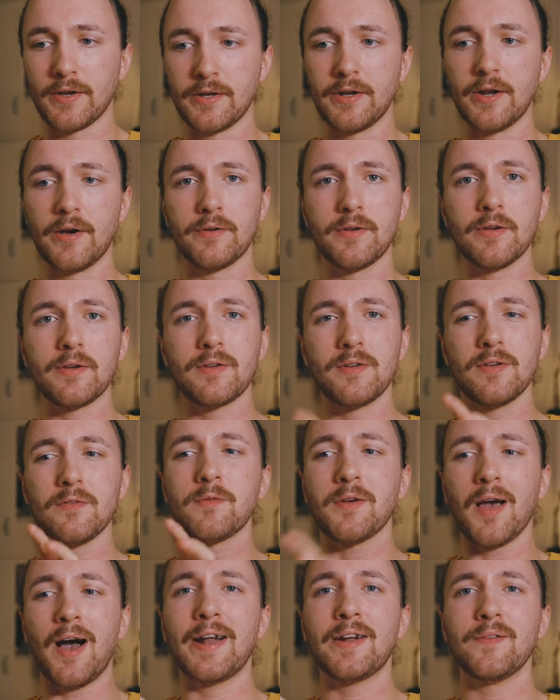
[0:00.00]
You know, you
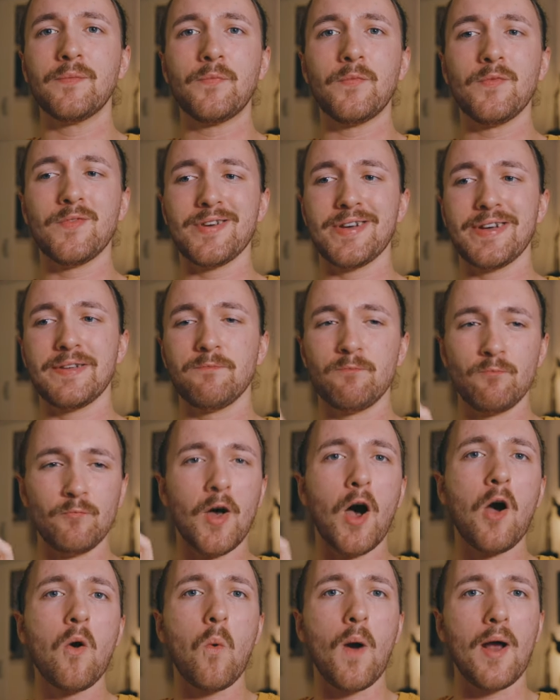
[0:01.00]
kind of
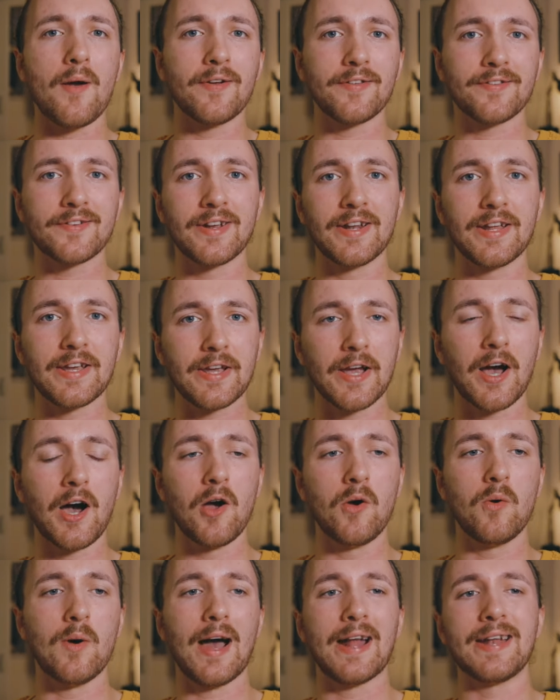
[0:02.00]
know where it's going to
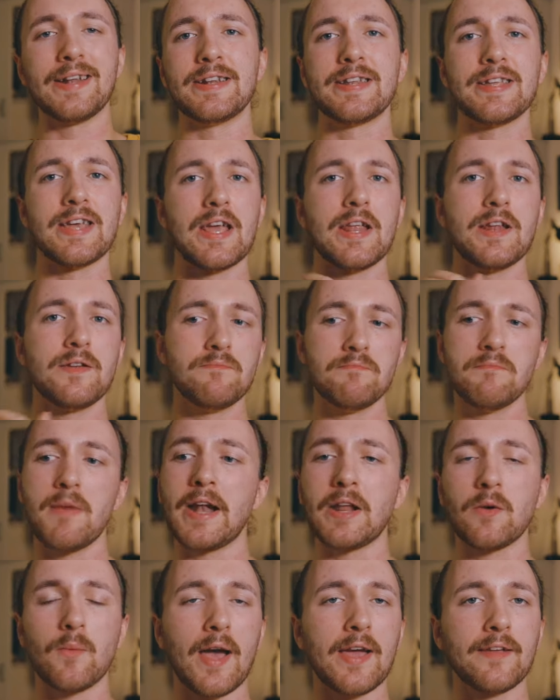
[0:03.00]
go, and in
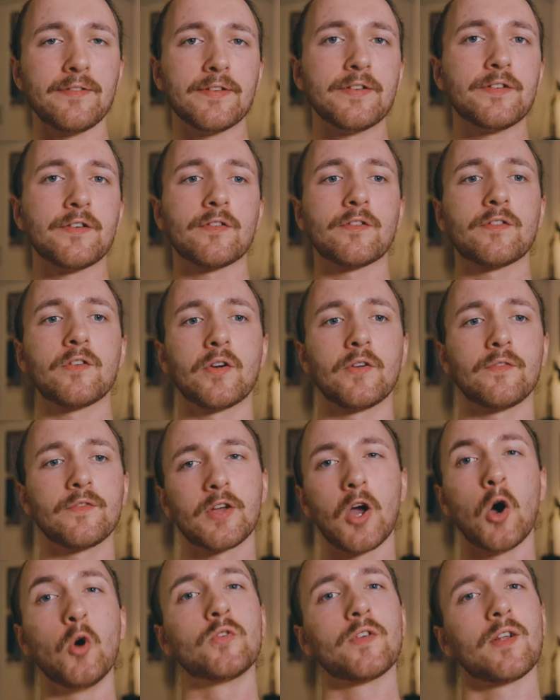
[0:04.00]
many ways it just sort of
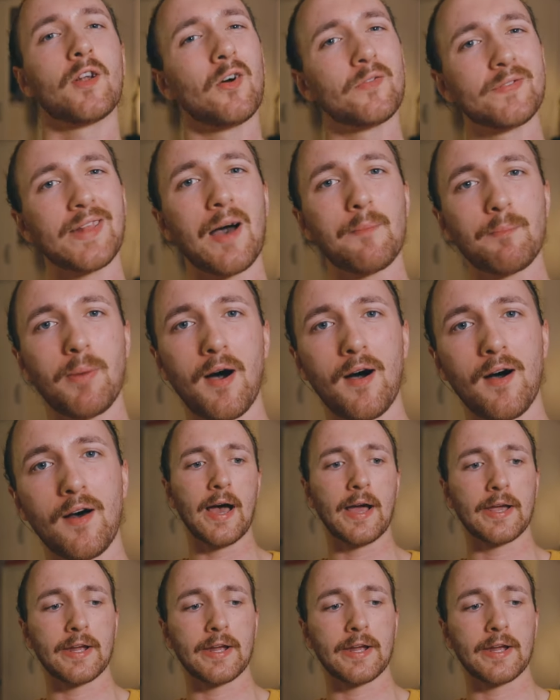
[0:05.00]
goes along that path.